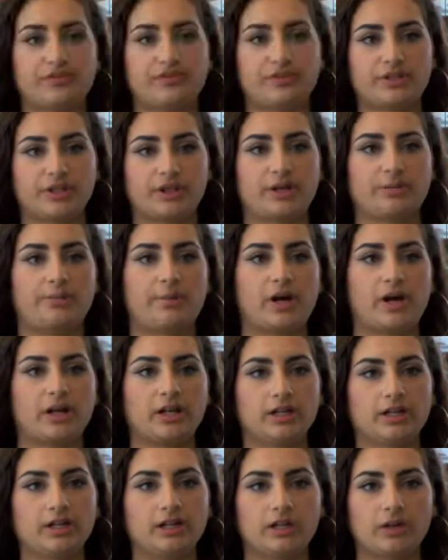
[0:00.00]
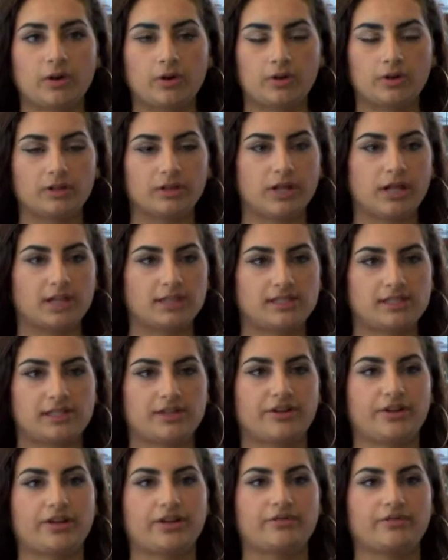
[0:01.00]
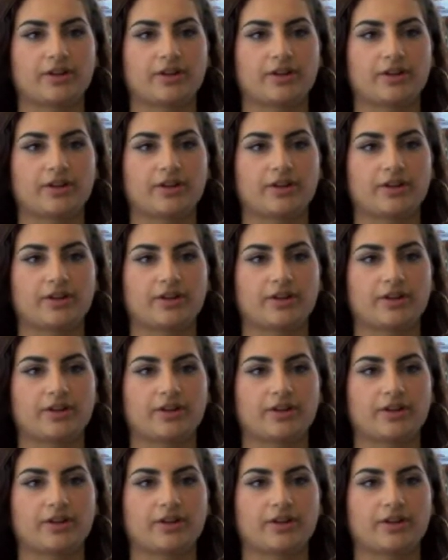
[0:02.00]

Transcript: we took apart a whole exterior